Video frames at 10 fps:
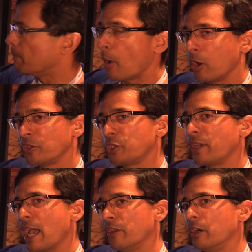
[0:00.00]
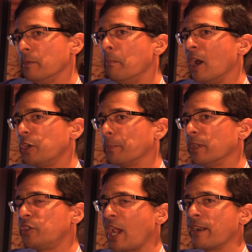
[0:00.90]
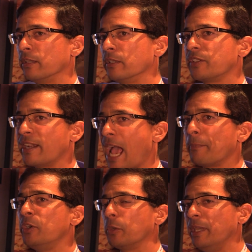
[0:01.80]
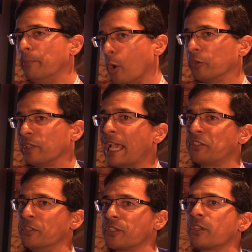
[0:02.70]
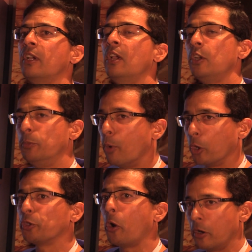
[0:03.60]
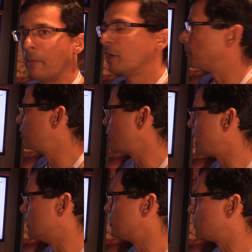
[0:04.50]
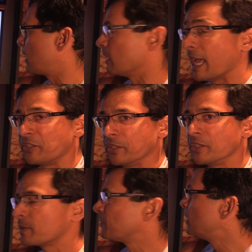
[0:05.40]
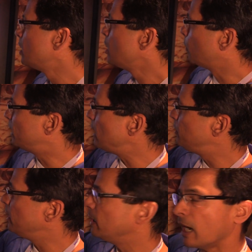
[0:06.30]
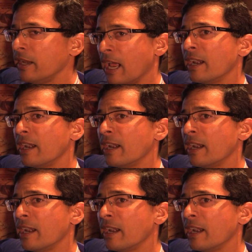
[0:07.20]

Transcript: bonds together multiple channels that happen to be both licensed, both or multiple channels that are licensed. With LTE and